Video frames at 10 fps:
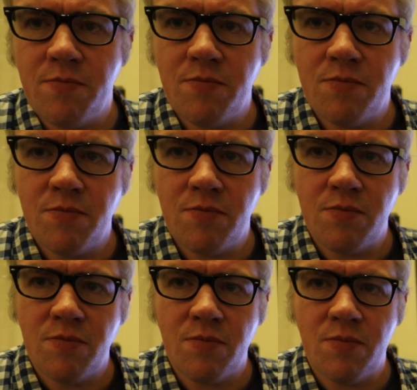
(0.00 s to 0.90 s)

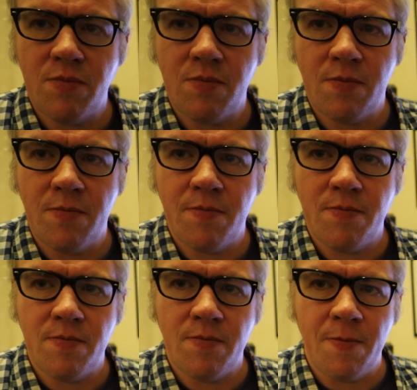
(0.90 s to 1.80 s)

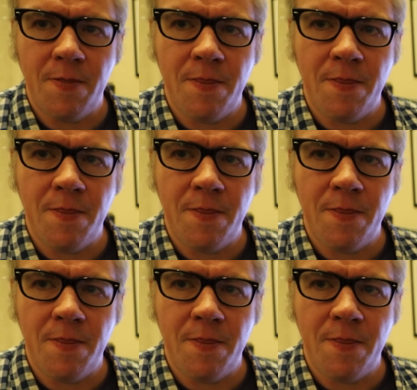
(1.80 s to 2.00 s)
No one is speaking in this clip.